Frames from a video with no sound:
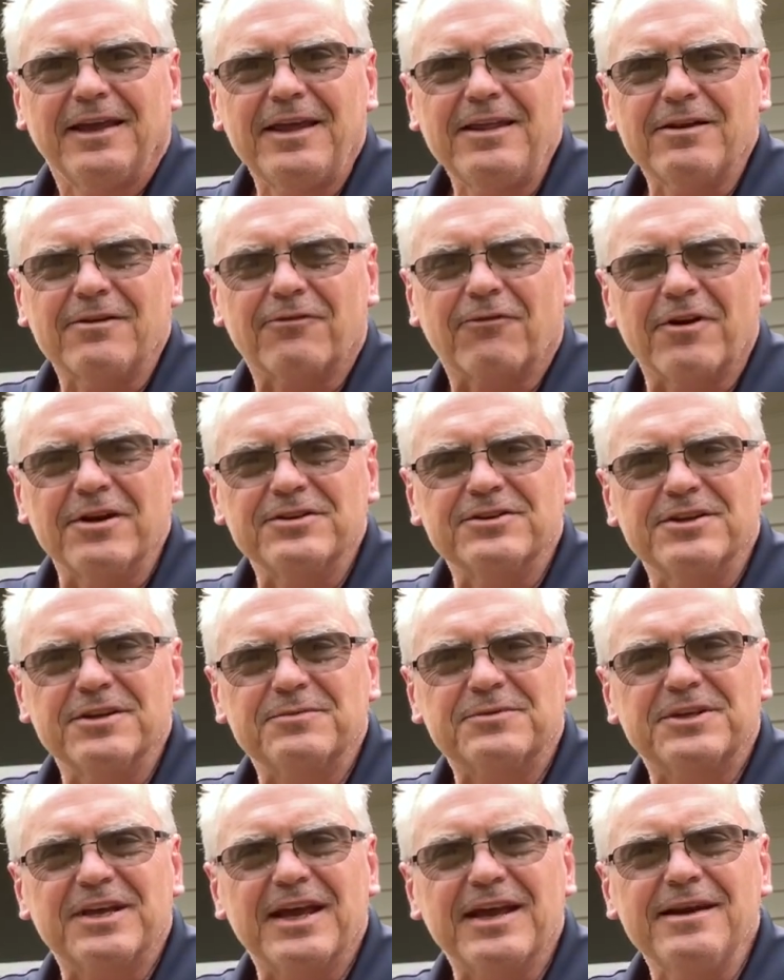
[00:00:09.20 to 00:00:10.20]
there, friends.
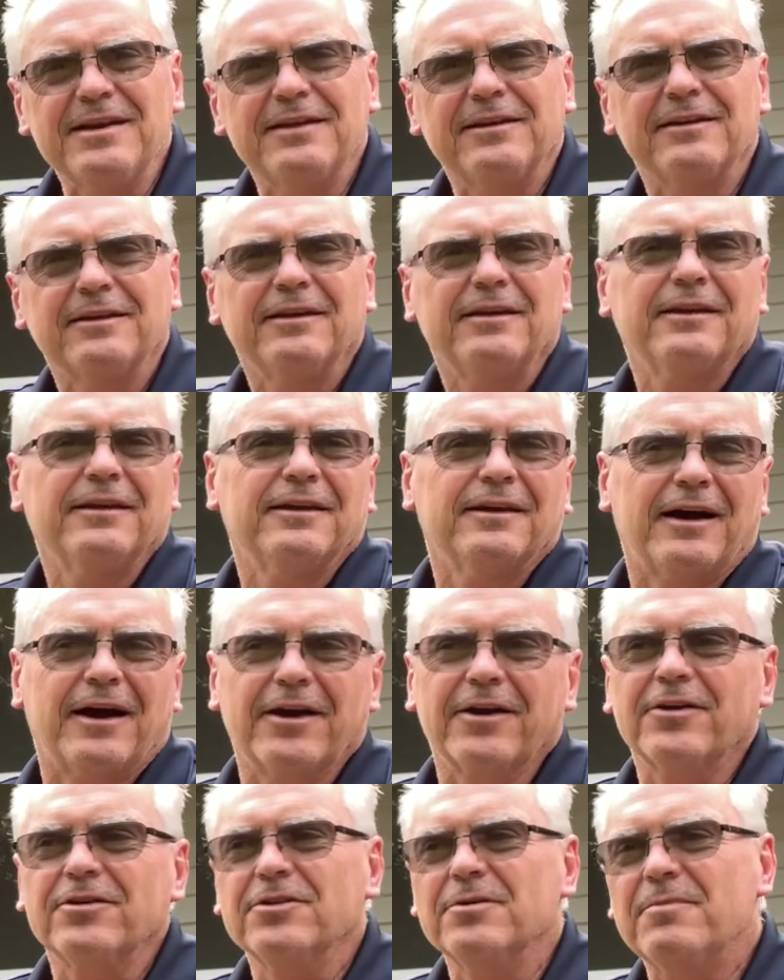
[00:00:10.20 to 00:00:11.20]
Nibs again.
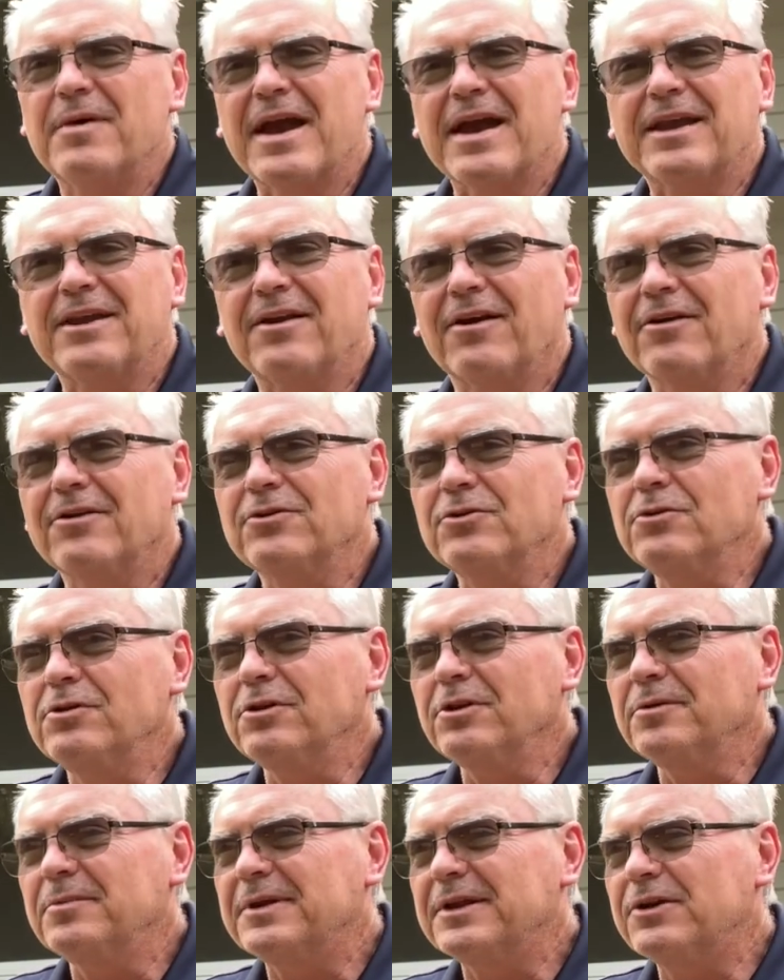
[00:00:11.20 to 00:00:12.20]
Are here in the backyard doing a
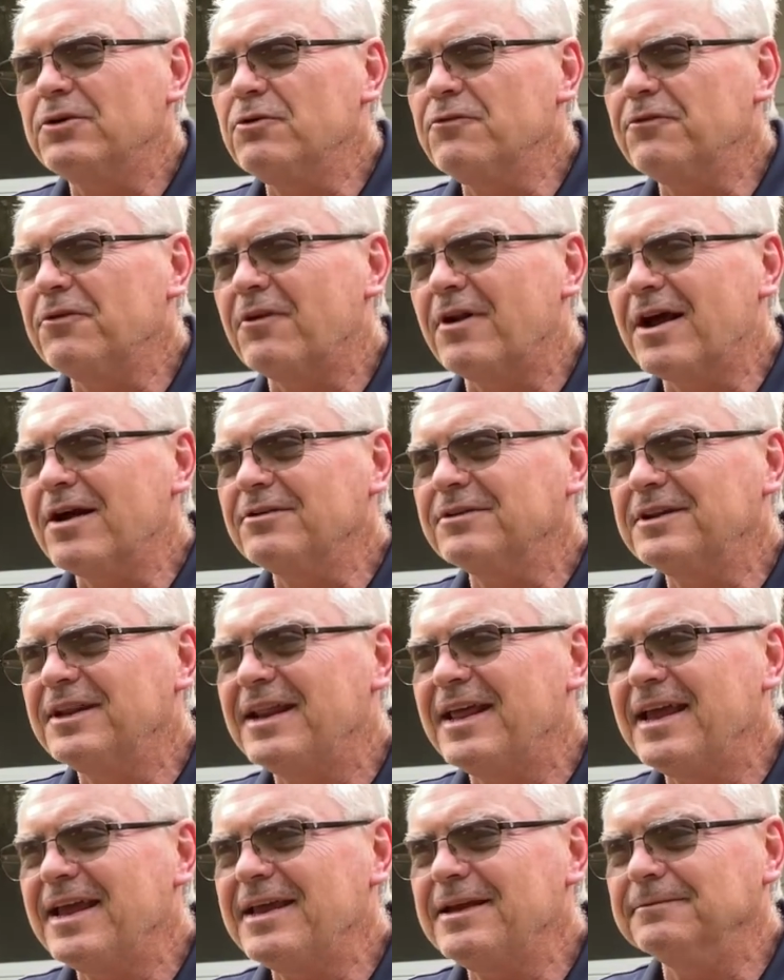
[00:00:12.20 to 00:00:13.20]
little bit of goofing around
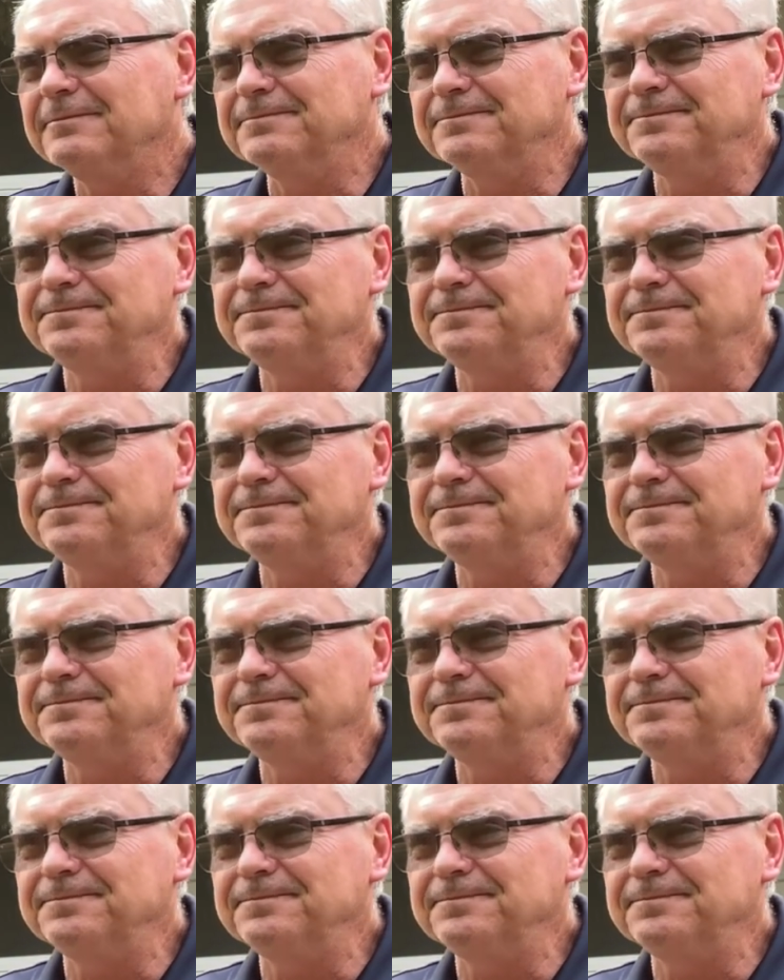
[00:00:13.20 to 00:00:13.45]
today.